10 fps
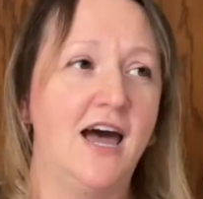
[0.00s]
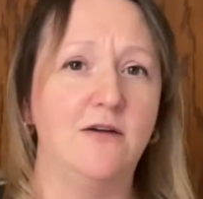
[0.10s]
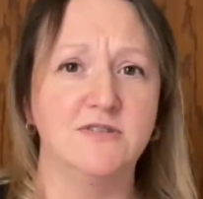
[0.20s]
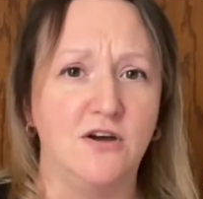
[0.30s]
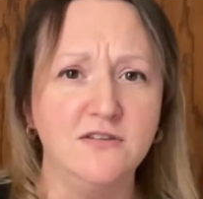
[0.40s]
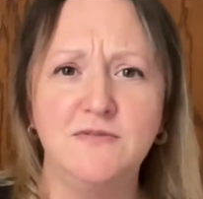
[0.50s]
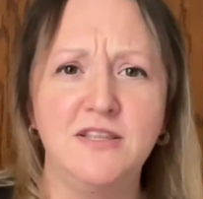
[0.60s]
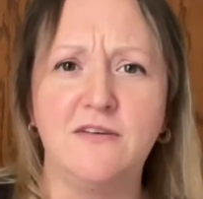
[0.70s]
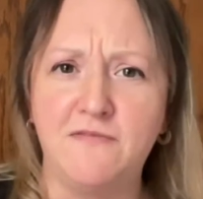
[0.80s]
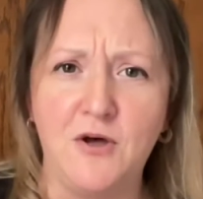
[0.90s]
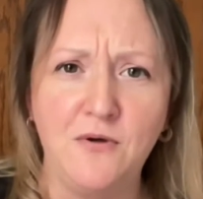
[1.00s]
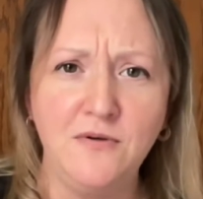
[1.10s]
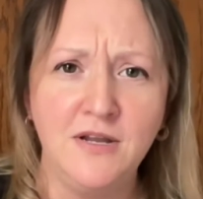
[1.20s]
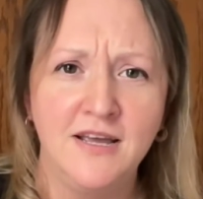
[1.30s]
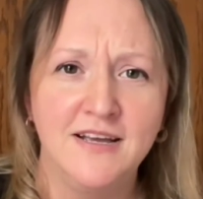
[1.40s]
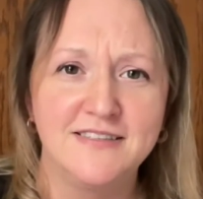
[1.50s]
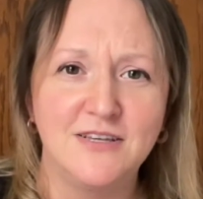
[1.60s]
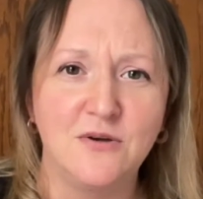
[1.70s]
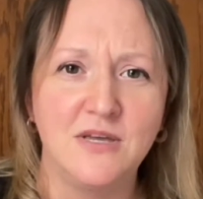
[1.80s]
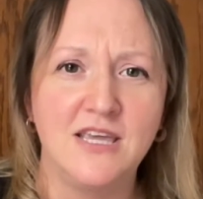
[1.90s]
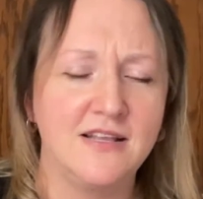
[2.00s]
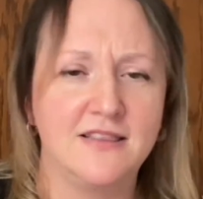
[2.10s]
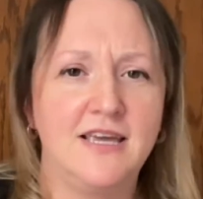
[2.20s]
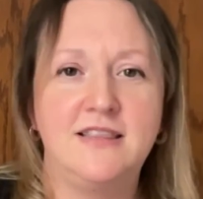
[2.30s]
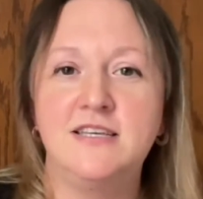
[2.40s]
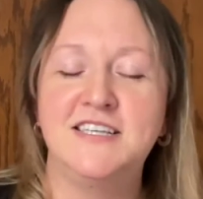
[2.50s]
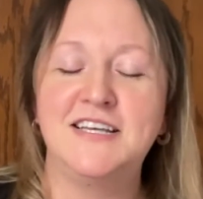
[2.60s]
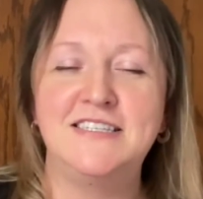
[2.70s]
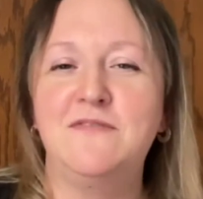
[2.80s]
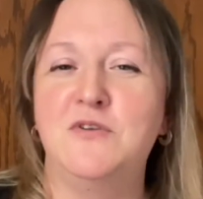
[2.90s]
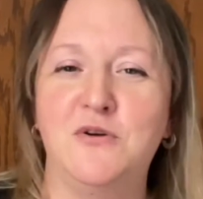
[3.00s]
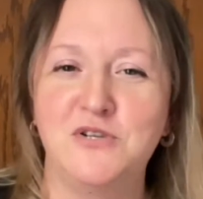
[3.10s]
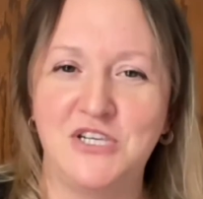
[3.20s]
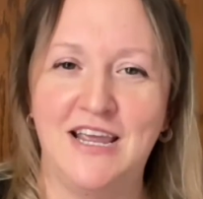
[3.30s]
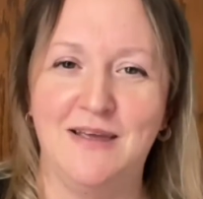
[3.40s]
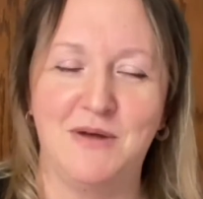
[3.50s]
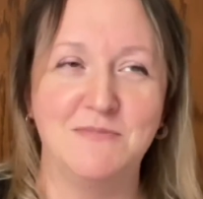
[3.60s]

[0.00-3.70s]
I was also on the phone. So these guys have no shame.